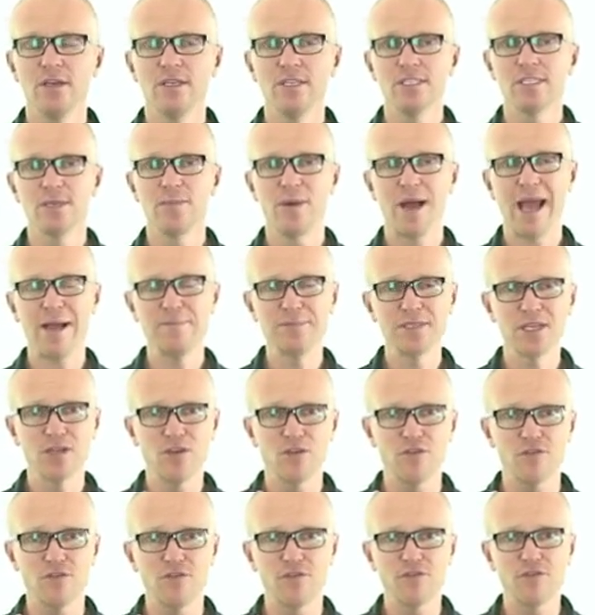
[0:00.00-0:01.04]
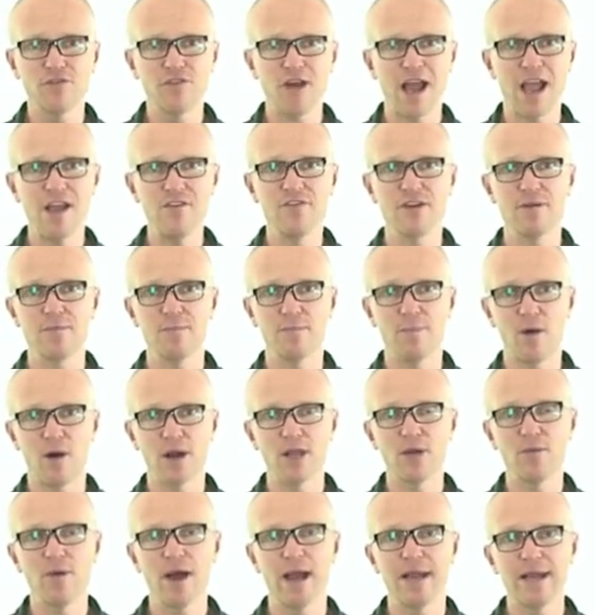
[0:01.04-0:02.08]
So my absolute favorite
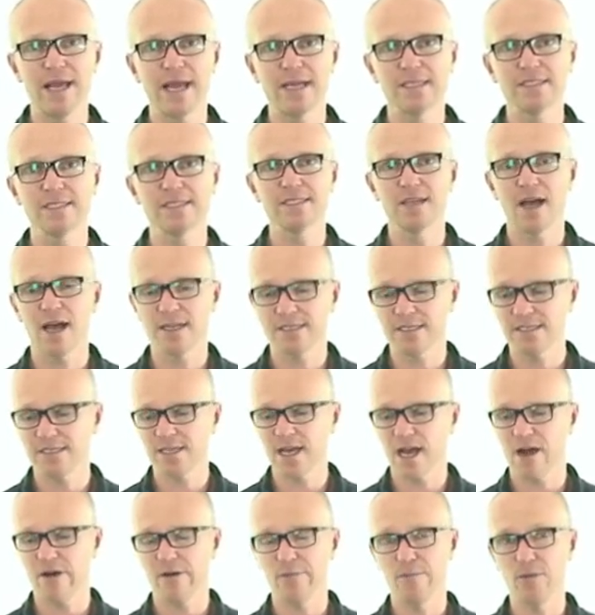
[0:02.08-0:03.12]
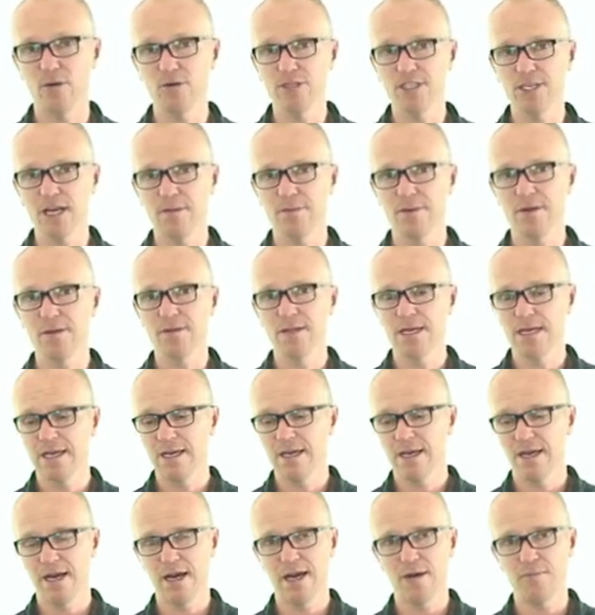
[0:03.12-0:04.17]
bodyweight exercises are a push-up,
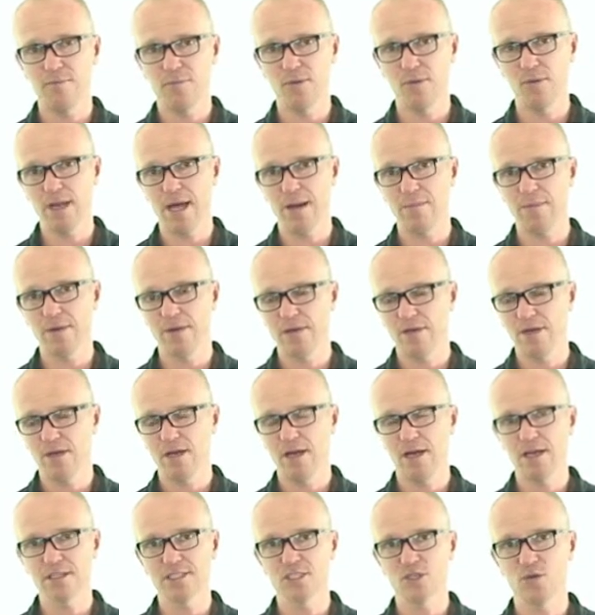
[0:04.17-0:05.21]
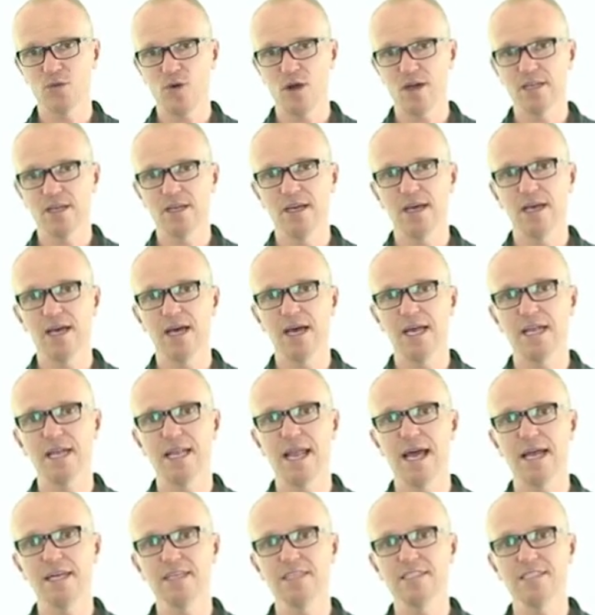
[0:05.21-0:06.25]
a pull-up, a squat, a
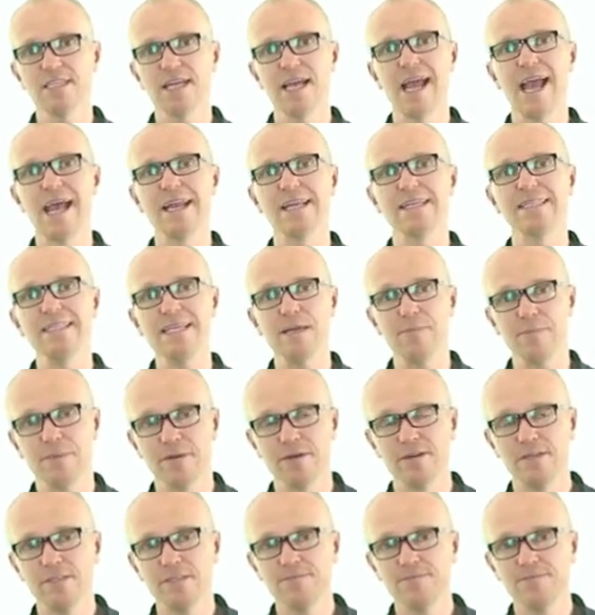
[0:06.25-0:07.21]
lunge, and a dip.